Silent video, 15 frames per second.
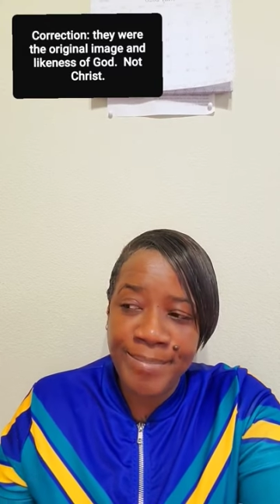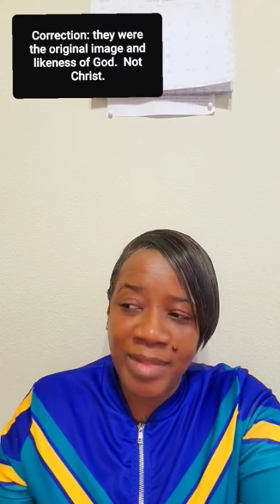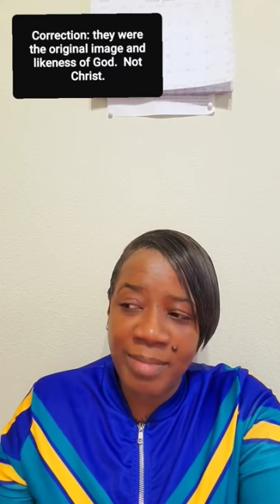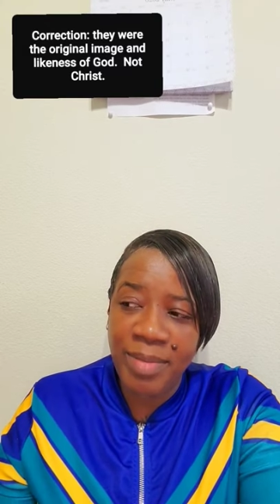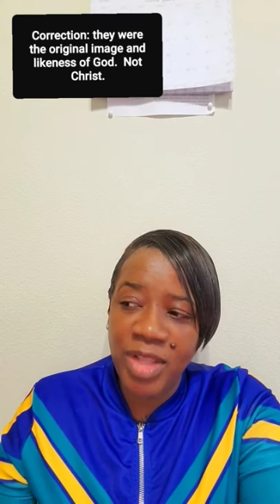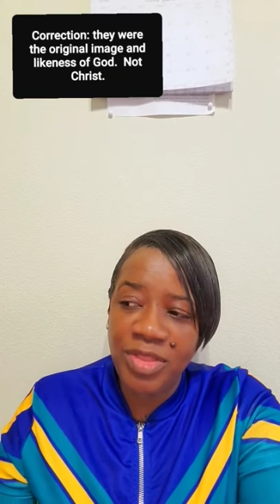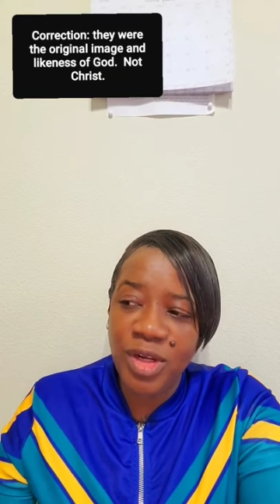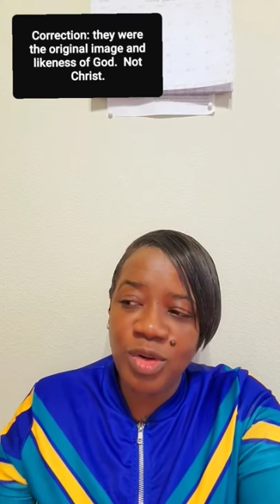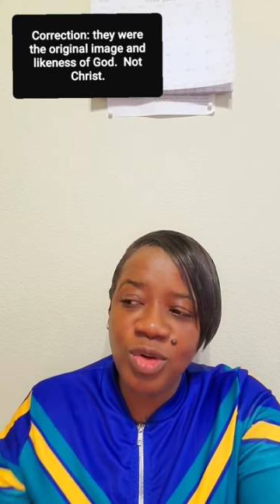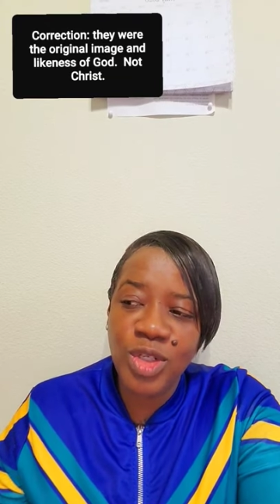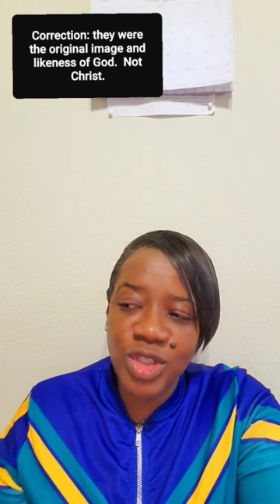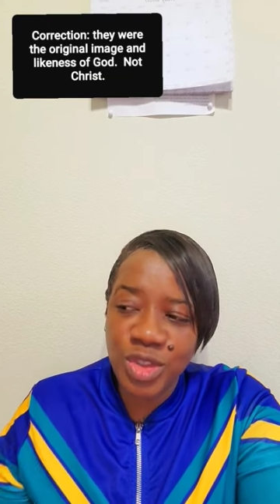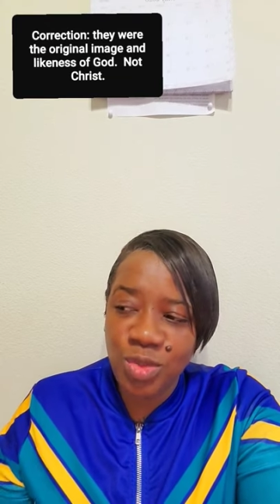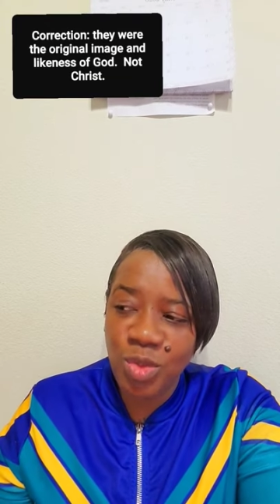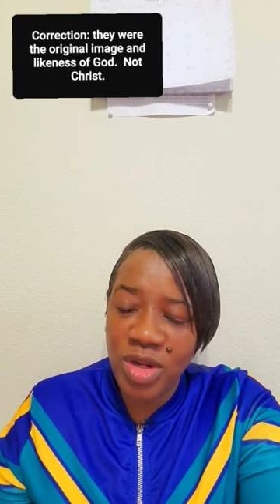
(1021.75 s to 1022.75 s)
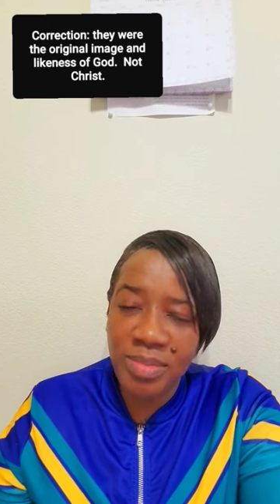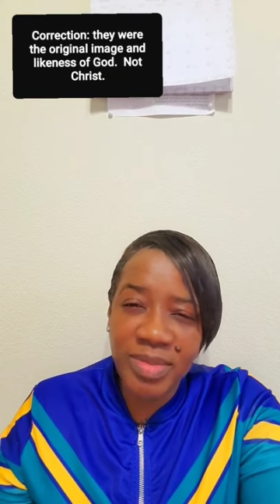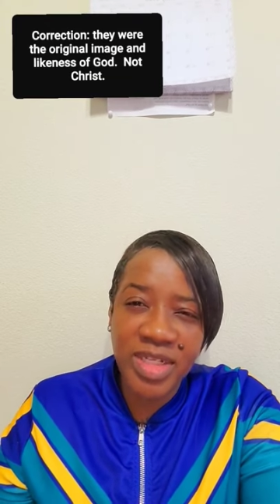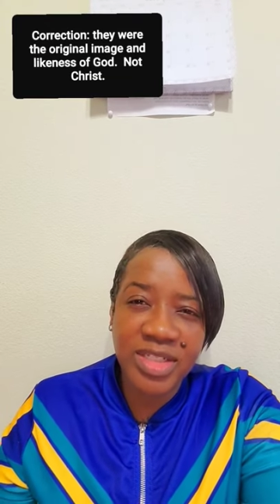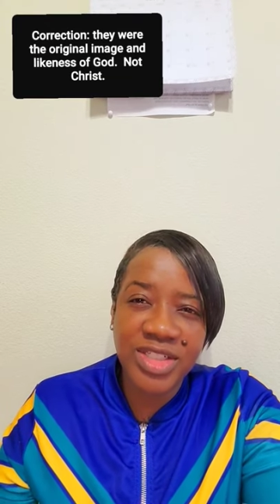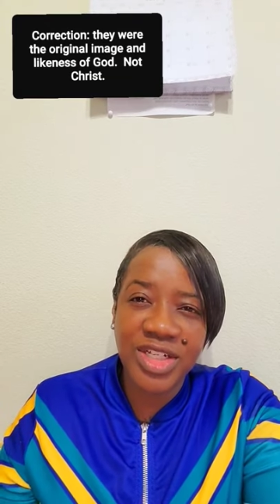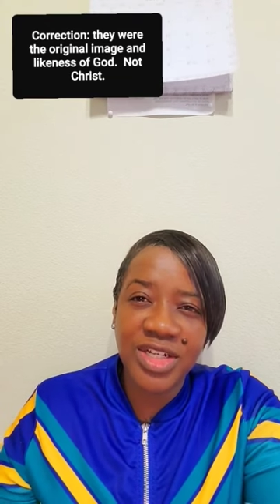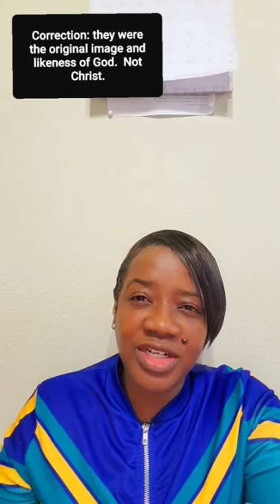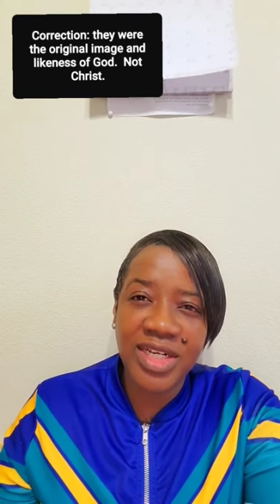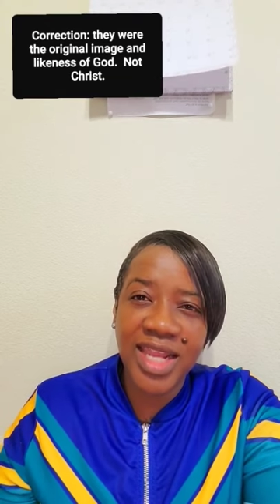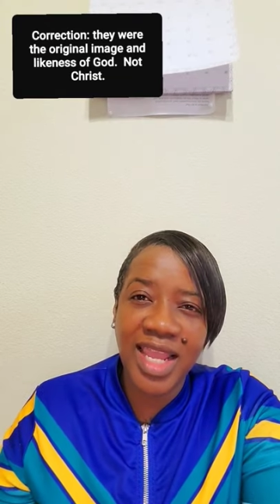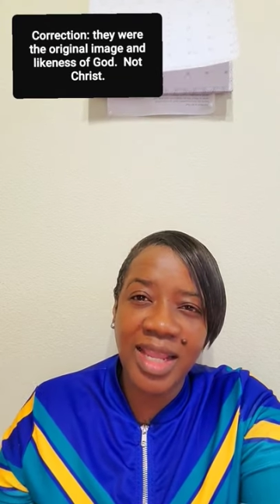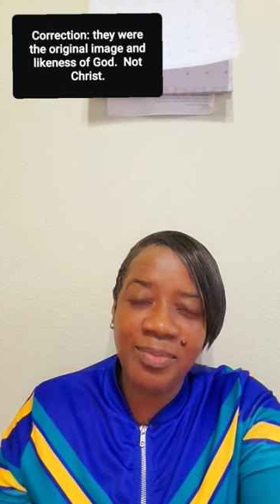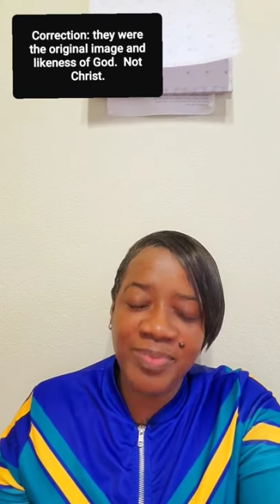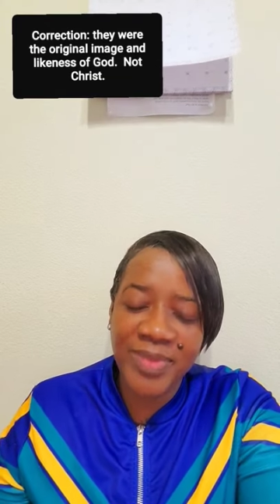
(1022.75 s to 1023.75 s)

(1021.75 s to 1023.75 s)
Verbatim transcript: but the lord just wanted me to share today